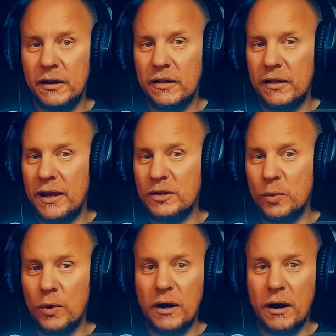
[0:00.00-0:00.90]
that's
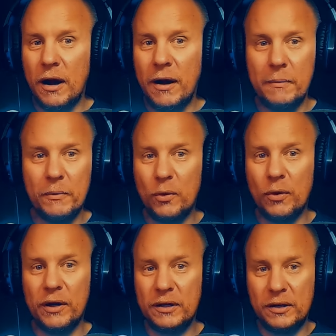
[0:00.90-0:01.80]
where I'm
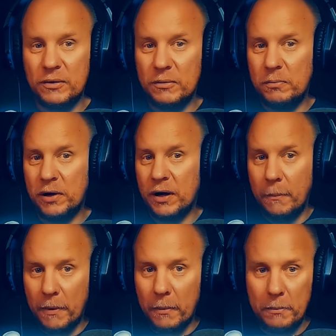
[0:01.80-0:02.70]
going to put
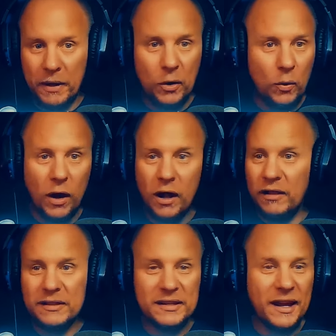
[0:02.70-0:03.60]
up a big wall
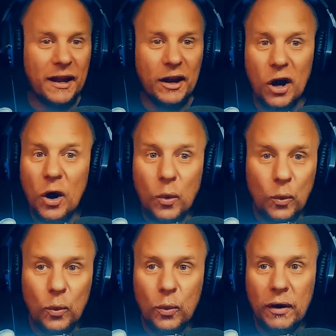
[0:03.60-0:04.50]
and say, no,
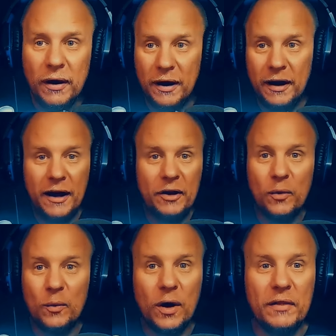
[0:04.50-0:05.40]
I
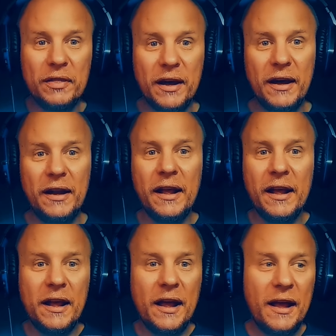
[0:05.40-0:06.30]
don't want that.
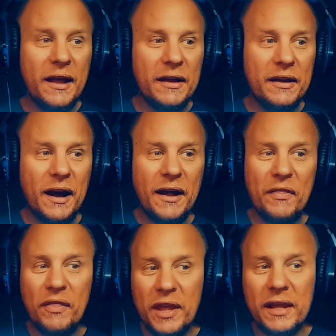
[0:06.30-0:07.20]
And I
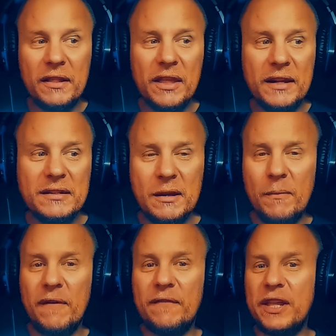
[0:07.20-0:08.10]
think that some
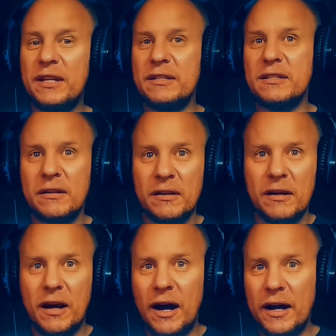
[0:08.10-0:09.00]
of these
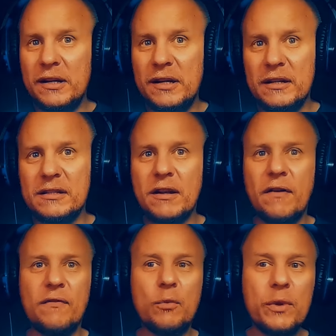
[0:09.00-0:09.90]
ideas
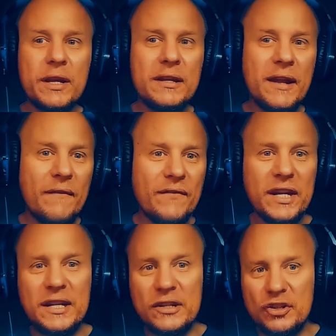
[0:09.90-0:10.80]
of
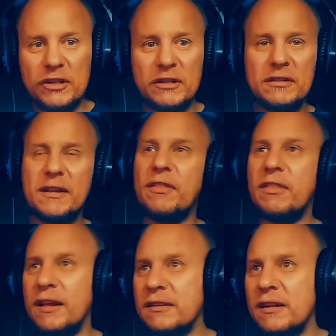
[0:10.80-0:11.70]
redefinitions and
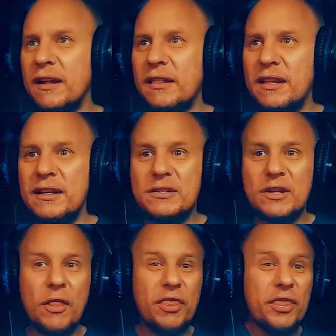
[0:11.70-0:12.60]
things like this
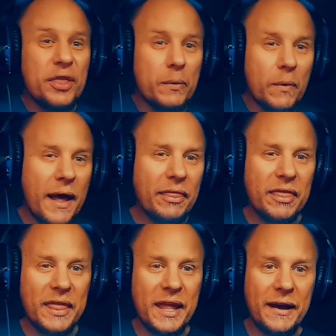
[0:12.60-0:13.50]

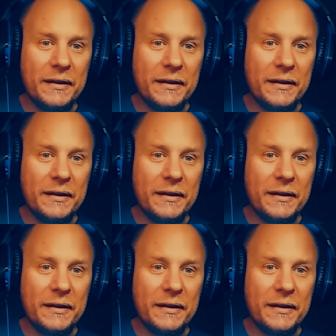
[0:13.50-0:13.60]
threaten that.